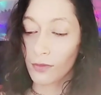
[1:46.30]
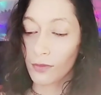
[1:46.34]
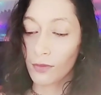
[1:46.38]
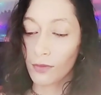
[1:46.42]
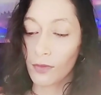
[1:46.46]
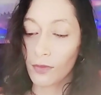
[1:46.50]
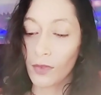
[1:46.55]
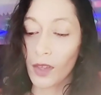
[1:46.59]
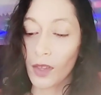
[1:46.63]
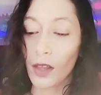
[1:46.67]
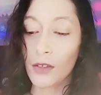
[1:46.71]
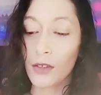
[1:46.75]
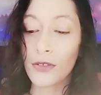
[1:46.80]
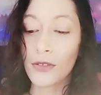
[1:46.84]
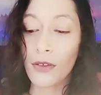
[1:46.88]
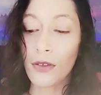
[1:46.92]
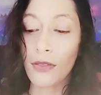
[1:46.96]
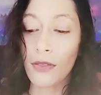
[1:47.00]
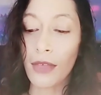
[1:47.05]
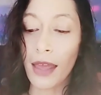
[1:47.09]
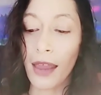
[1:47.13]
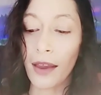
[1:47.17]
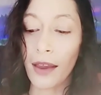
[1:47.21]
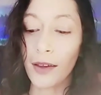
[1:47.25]
So
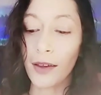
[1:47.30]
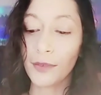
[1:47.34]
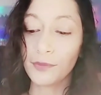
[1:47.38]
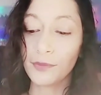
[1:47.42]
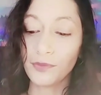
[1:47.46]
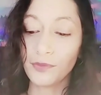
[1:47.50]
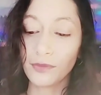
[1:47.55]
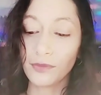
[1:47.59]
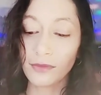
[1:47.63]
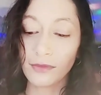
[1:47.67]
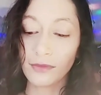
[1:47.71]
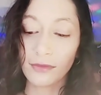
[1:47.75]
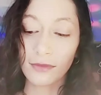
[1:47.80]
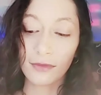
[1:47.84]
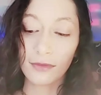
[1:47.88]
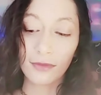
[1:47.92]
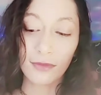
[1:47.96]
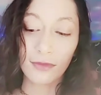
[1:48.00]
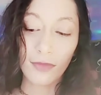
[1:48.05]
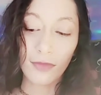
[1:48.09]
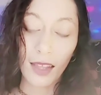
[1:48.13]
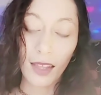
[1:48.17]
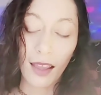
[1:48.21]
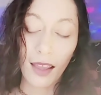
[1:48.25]
there,
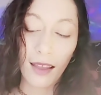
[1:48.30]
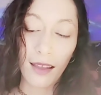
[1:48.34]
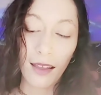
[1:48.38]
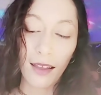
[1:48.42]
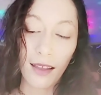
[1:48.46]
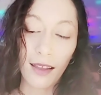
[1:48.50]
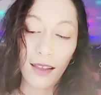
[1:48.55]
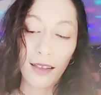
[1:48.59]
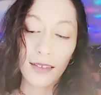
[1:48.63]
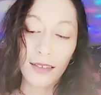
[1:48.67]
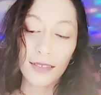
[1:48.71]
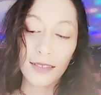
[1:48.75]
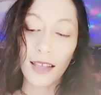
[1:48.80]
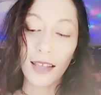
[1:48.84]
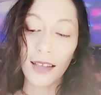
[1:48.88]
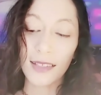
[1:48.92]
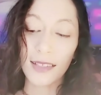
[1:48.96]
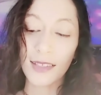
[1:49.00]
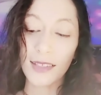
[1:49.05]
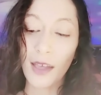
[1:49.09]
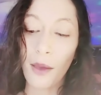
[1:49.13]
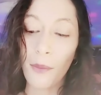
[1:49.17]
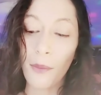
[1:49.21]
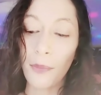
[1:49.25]
tucked
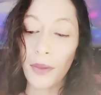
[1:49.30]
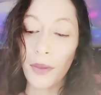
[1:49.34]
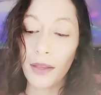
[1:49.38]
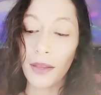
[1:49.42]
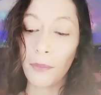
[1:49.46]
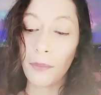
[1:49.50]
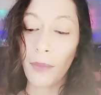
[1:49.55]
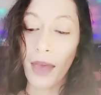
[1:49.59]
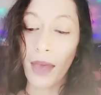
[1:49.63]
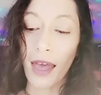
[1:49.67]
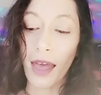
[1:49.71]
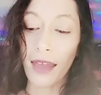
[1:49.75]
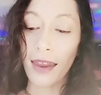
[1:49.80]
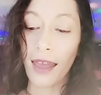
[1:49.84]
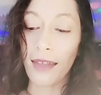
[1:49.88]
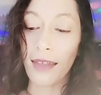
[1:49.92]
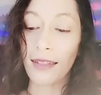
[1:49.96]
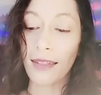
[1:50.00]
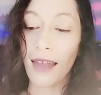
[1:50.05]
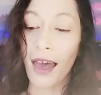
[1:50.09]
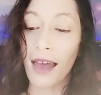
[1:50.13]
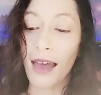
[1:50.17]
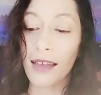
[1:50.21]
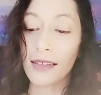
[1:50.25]
up in bed at
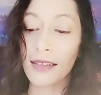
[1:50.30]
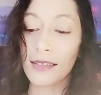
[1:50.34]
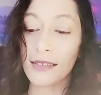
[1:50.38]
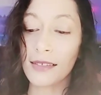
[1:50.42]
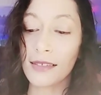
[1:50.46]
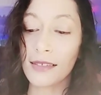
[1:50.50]
last.